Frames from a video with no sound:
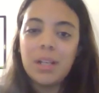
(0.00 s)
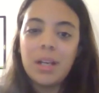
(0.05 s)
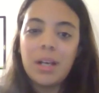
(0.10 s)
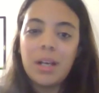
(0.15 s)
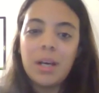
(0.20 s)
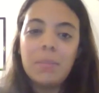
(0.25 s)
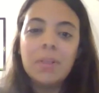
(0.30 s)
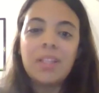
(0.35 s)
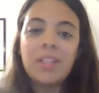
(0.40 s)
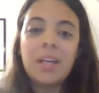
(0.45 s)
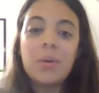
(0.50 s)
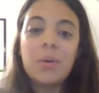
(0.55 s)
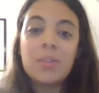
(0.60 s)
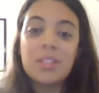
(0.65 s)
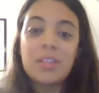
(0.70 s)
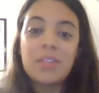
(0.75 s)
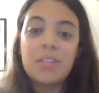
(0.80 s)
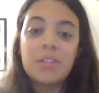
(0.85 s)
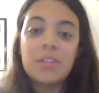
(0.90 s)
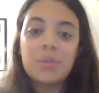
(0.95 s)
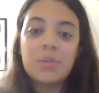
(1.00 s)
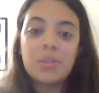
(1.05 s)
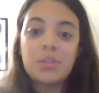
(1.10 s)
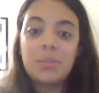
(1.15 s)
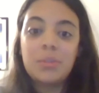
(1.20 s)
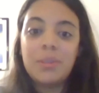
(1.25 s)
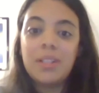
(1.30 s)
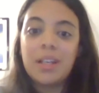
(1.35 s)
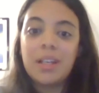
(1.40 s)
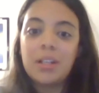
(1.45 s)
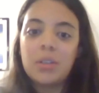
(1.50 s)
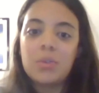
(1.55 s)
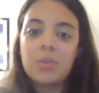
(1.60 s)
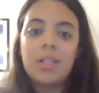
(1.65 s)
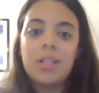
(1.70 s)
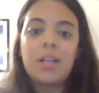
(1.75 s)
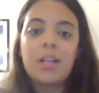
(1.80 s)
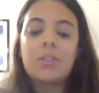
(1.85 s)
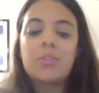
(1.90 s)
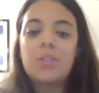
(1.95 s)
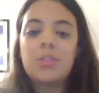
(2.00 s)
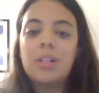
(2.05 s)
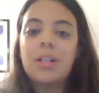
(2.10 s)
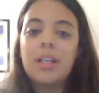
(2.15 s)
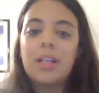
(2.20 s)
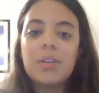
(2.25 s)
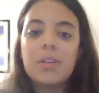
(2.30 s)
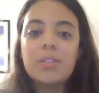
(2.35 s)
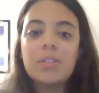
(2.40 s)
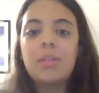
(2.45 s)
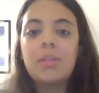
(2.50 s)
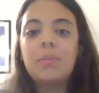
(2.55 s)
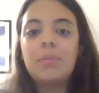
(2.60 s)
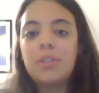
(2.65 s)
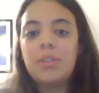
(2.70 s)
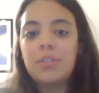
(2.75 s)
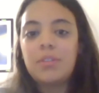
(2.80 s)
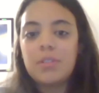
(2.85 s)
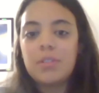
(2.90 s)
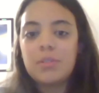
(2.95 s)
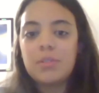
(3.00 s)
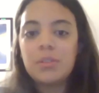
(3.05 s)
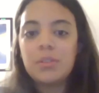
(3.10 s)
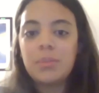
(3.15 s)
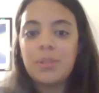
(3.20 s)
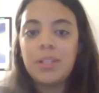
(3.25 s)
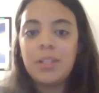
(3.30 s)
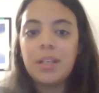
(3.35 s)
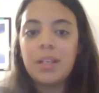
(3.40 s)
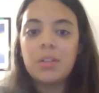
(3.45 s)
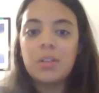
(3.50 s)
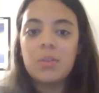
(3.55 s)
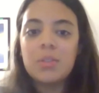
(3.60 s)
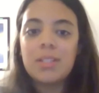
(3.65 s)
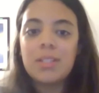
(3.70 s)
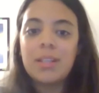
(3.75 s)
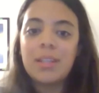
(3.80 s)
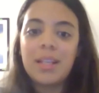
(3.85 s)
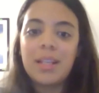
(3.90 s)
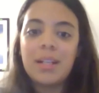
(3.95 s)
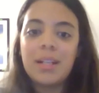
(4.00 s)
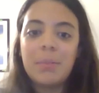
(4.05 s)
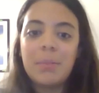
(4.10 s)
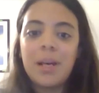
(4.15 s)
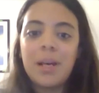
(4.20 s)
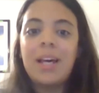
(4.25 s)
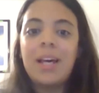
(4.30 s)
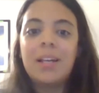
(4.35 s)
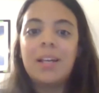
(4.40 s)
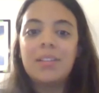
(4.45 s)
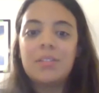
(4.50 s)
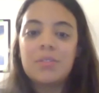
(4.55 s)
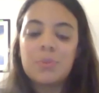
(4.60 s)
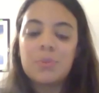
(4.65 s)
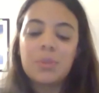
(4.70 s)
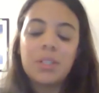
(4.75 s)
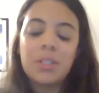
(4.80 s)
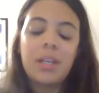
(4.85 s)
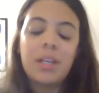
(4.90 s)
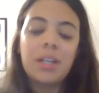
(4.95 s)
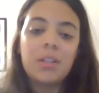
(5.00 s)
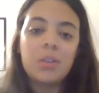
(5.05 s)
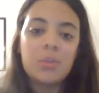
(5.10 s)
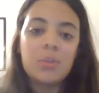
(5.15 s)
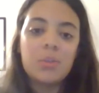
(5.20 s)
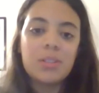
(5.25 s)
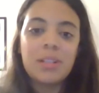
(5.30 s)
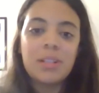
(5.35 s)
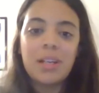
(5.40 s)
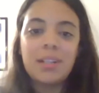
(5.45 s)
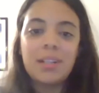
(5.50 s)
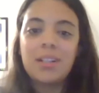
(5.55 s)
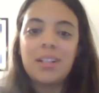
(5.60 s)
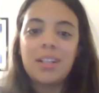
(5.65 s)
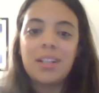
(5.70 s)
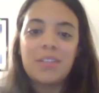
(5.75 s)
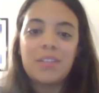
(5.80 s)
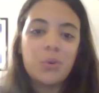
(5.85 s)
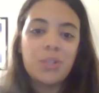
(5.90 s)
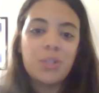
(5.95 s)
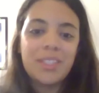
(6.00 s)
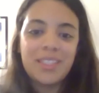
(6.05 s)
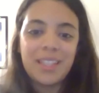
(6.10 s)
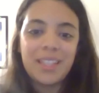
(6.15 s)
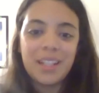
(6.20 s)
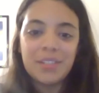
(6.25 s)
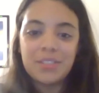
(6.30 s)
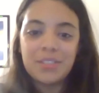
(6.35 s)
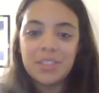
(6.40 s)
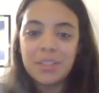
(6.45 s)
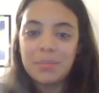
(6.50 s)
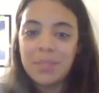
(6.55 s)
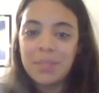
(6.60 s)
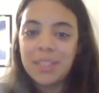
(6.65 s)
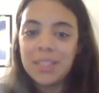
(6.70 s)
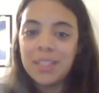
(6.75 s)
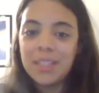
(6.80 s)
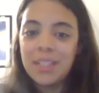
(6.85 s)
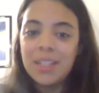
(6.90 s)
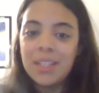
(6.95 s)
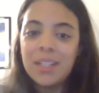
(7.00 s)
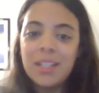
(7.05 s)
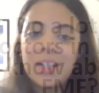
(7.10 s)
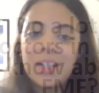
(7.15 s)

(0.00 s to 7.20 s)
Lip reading: But I was the first one to be diagnosed, actually. Like, I was the first one to be diagnosed, and then my aunts were diagnosed at like 40 after me.